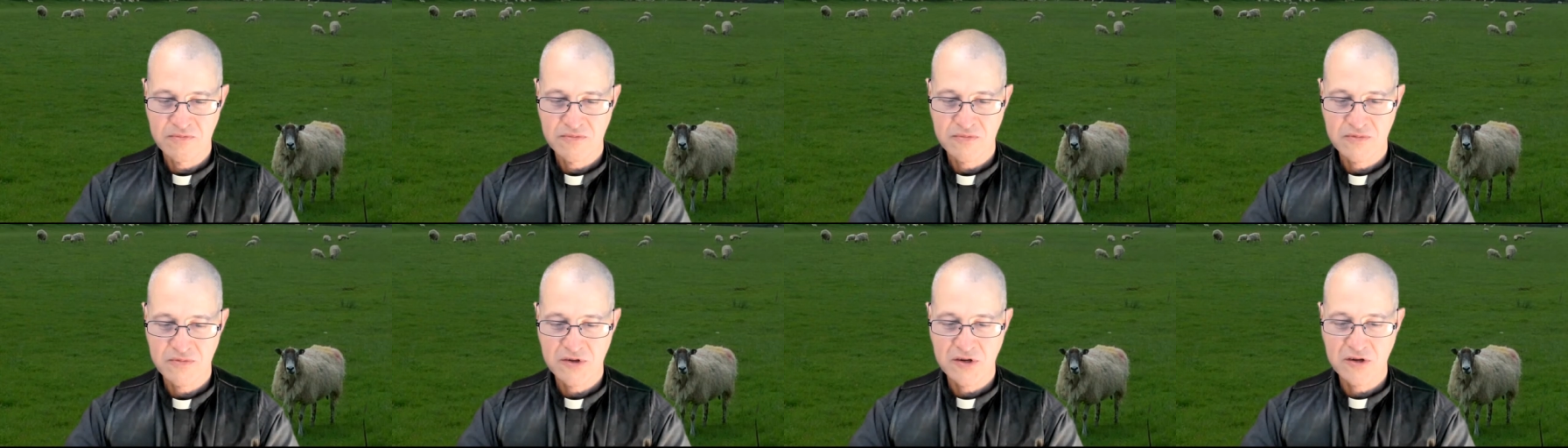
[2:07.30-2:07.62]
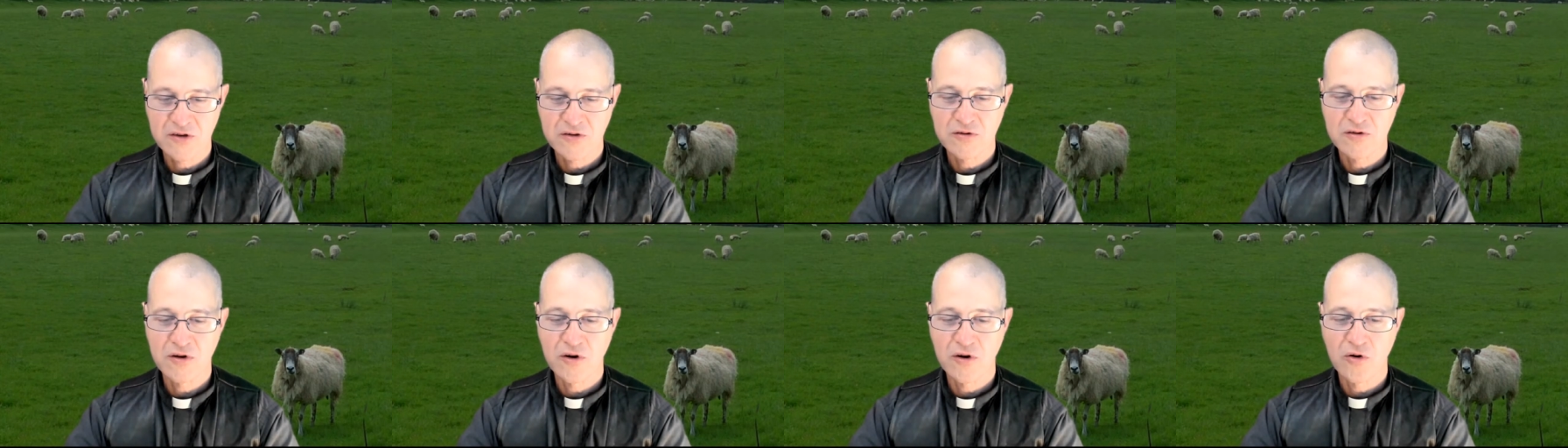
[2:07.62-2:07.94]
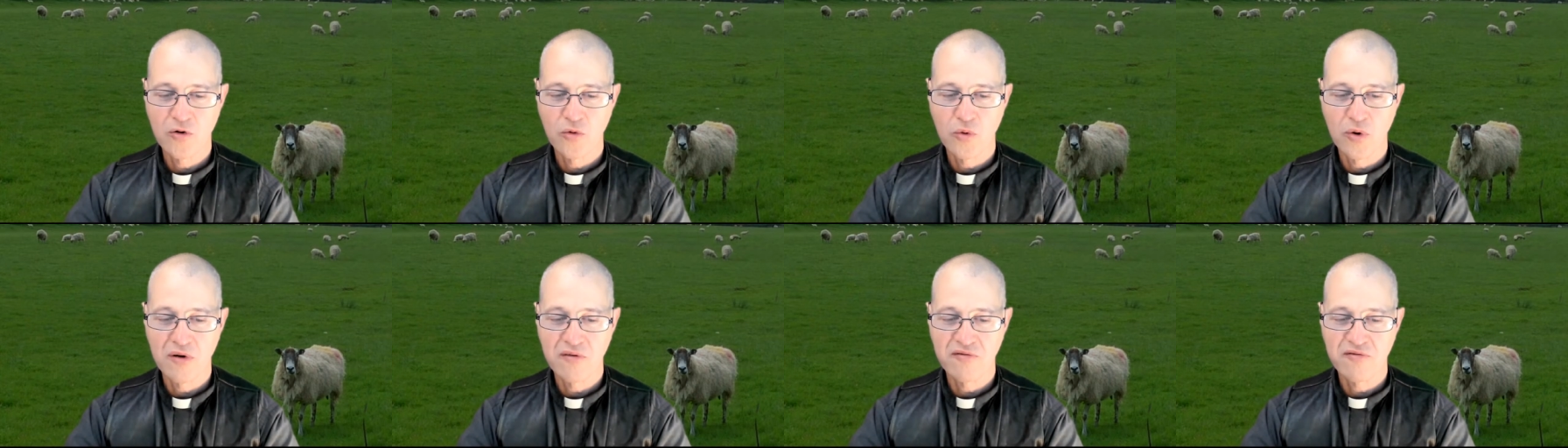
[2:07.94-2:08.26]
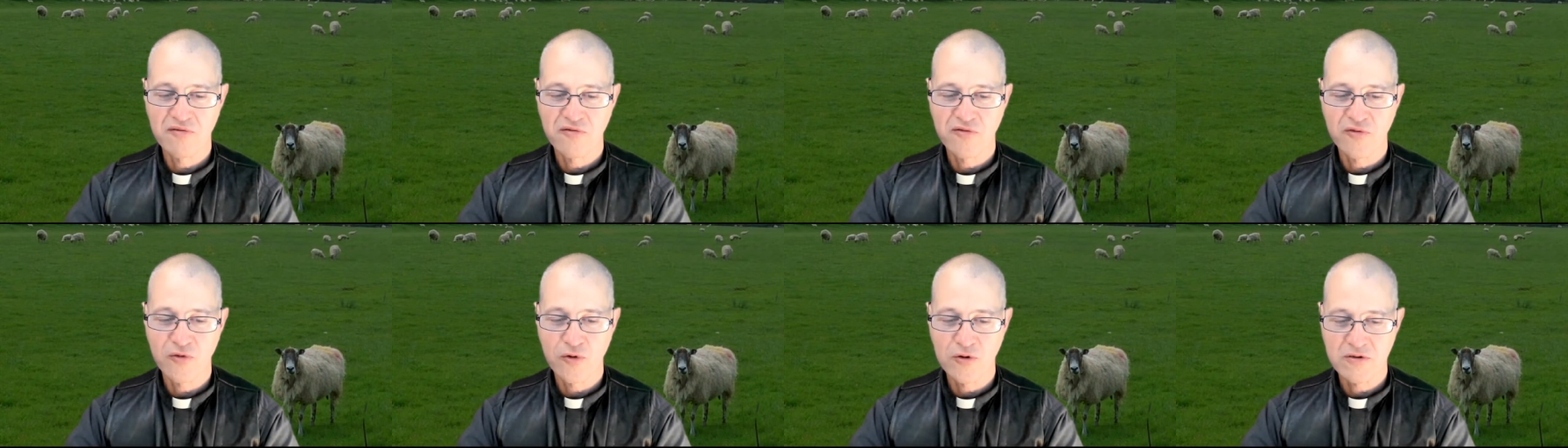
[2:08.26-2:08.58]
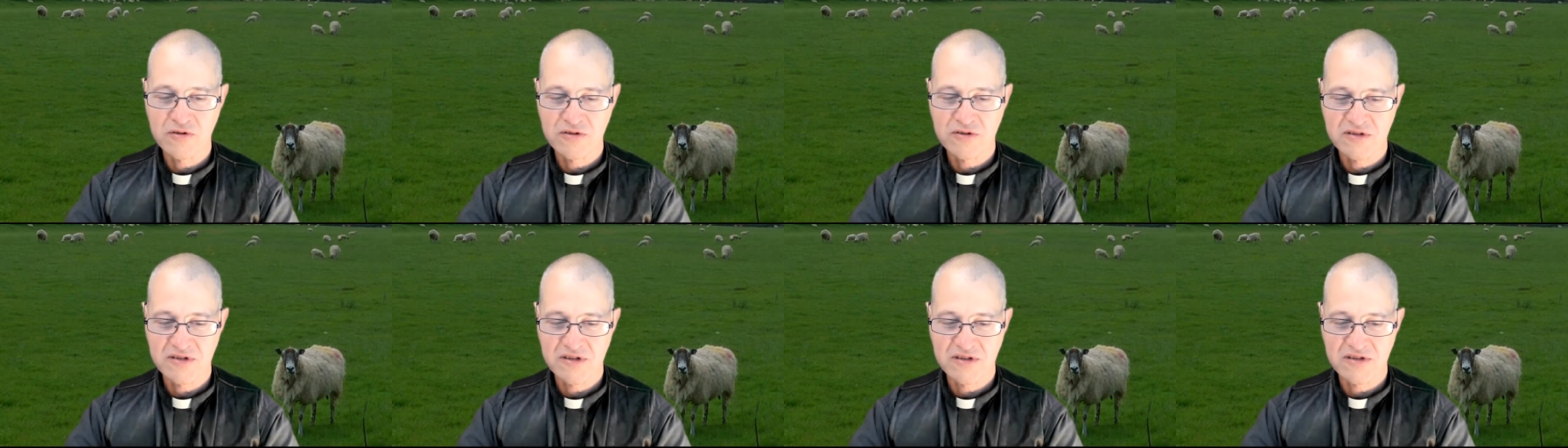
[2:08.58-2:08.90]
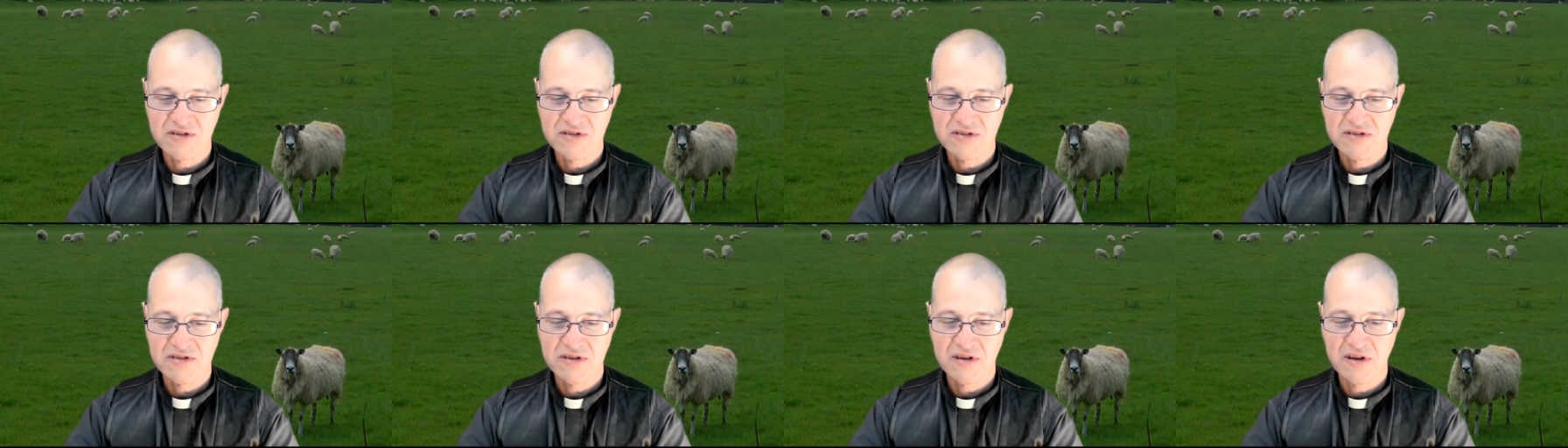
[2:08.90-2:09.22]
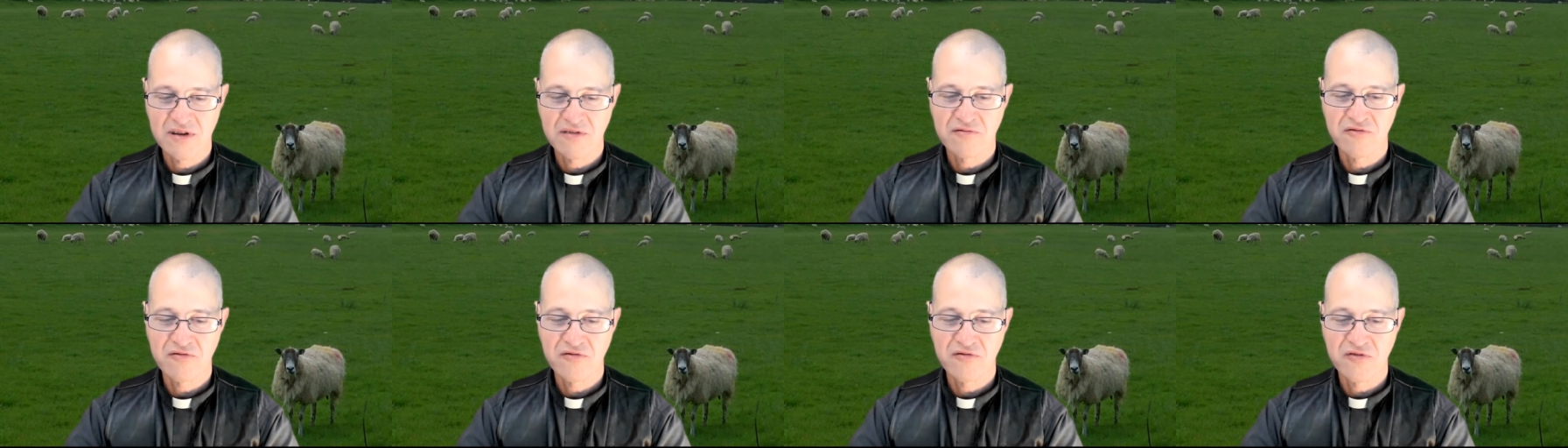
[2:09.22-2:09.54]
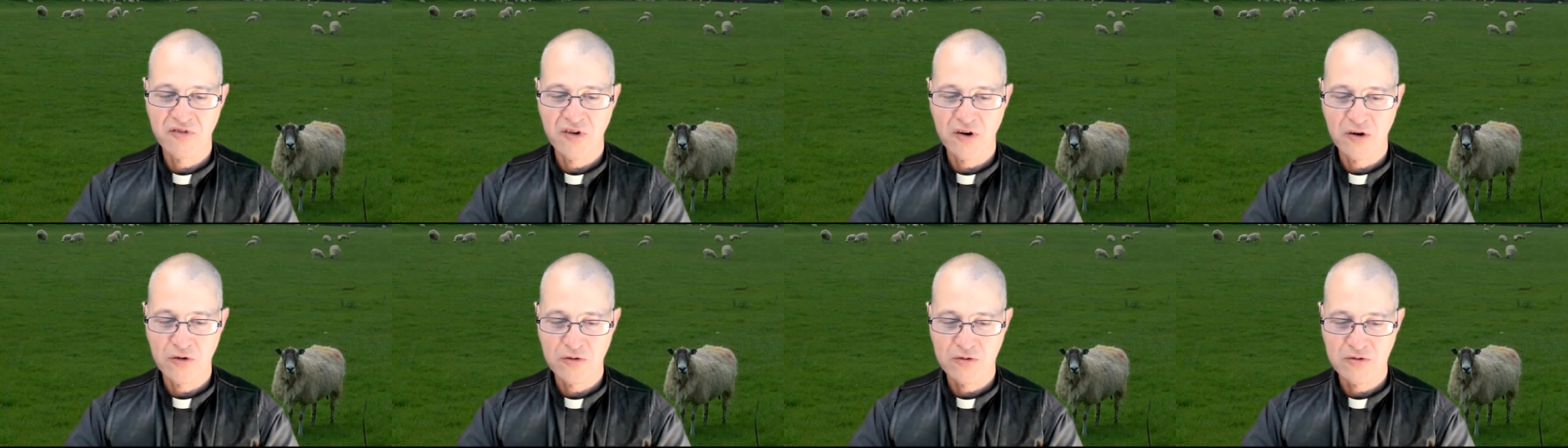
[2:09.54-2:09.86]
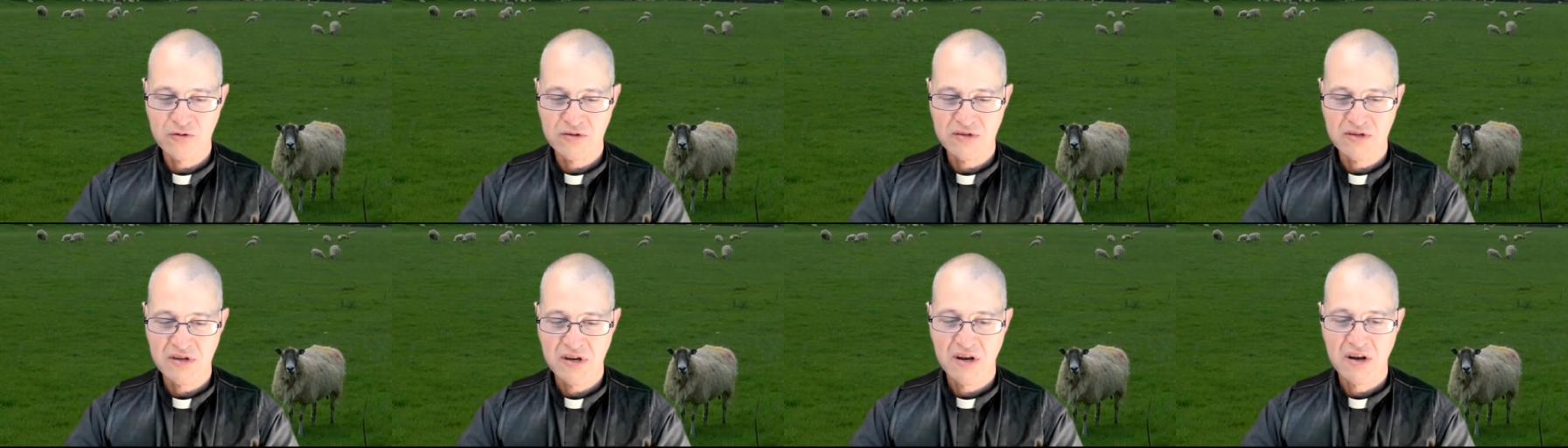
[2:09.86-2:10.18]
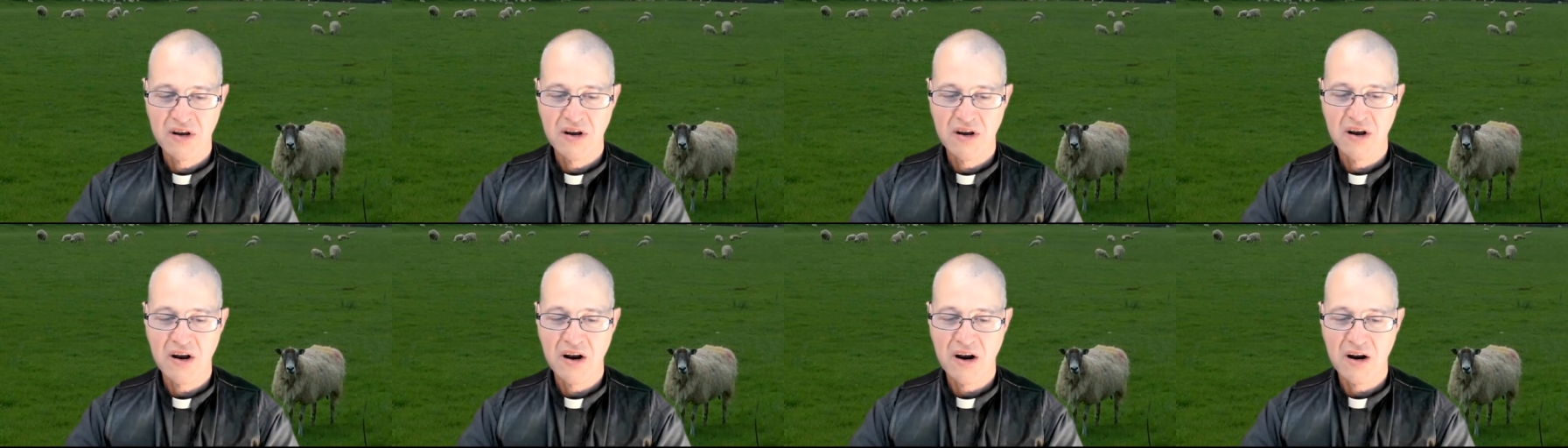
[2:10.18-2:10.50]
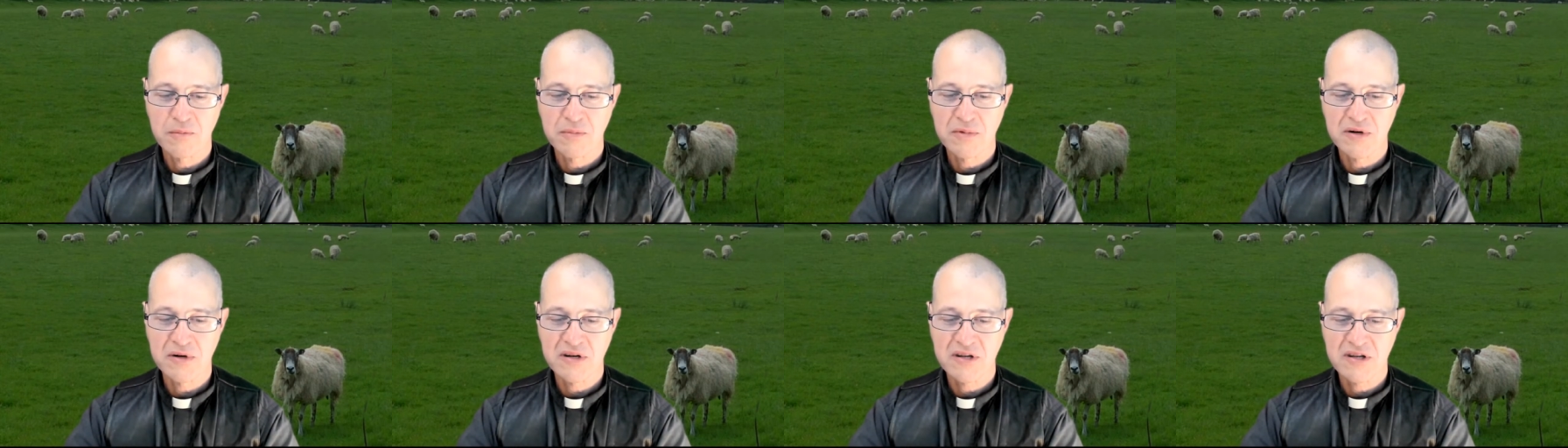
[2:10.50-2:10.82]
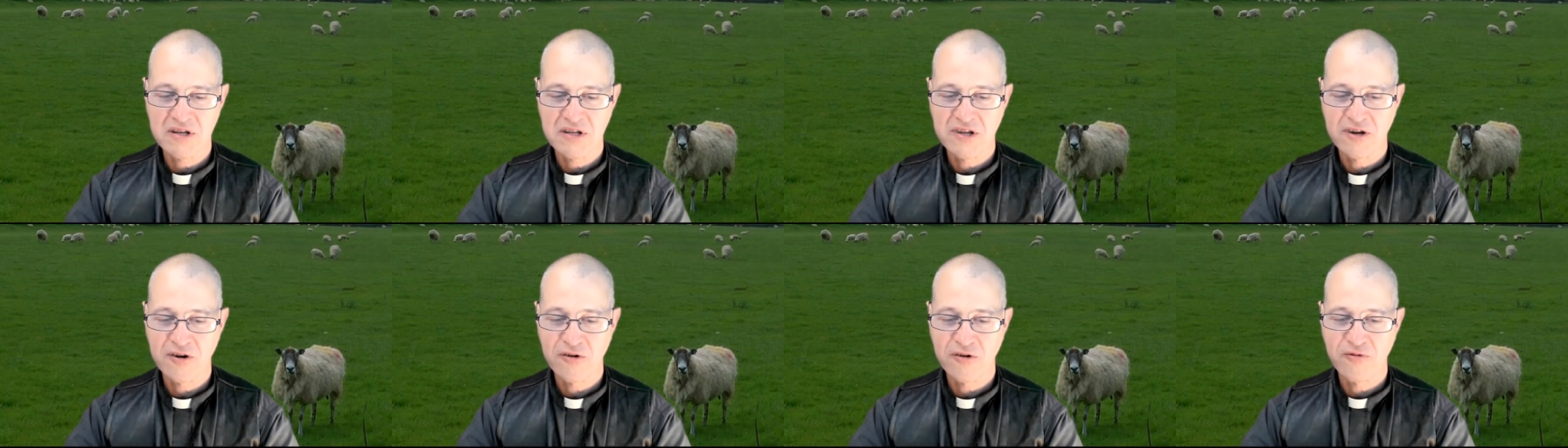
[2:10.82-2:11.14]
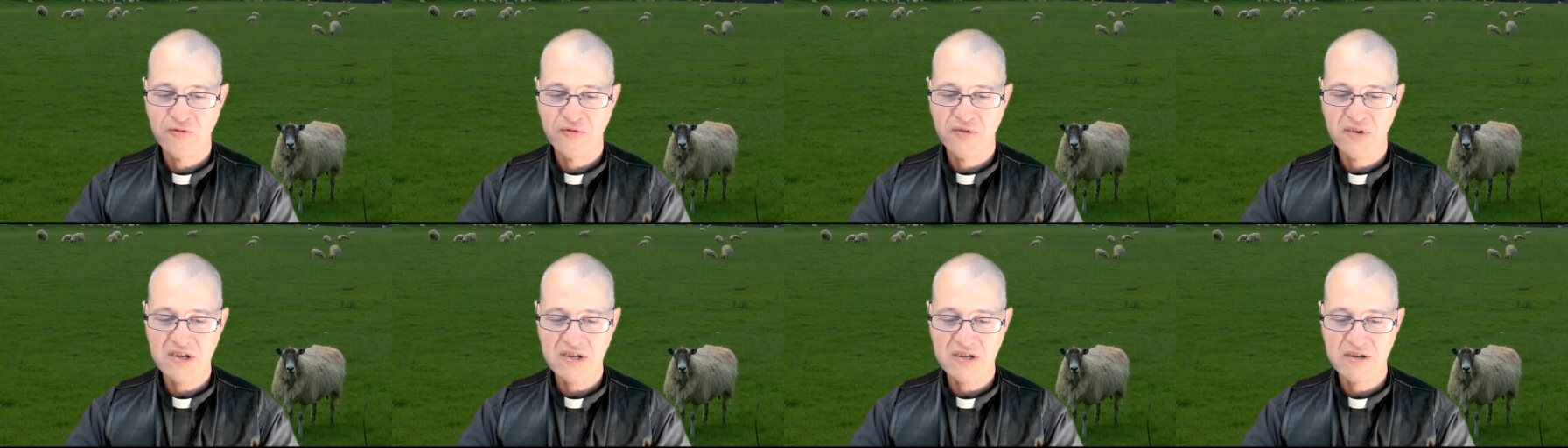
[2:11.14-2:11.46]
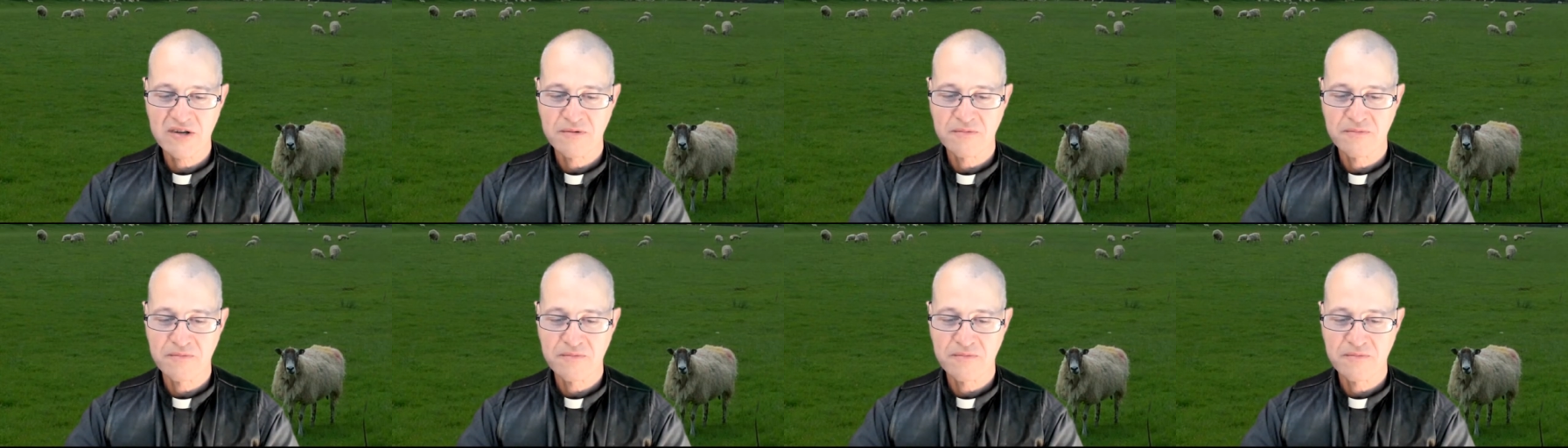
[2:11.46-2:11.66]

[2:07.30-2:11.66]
Do you know what forces and foes are beneath your feet?